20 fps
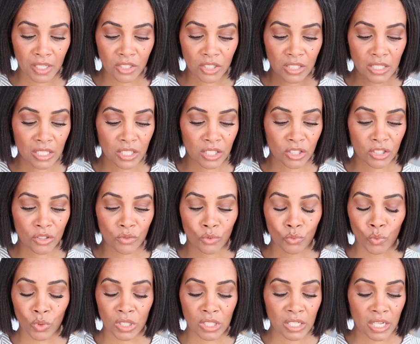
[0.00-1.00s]
I just think it's just
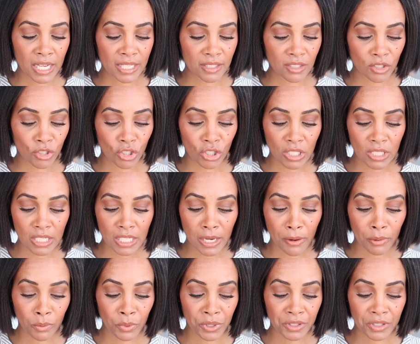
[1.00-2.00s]
really nice and chic. I
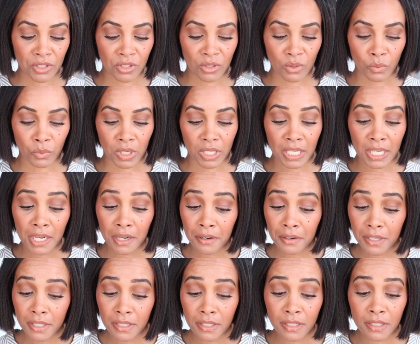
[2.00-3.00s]
would wear this to run
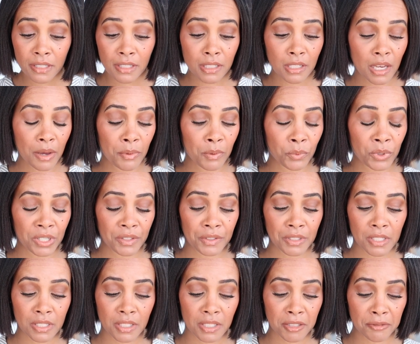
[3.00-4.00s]
errands. I would wear
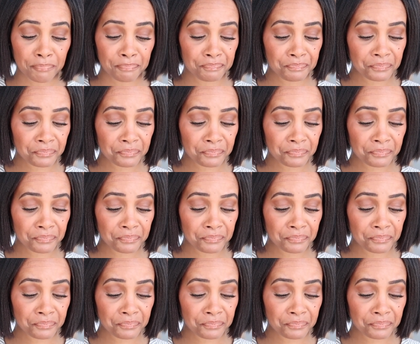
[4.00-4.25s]
this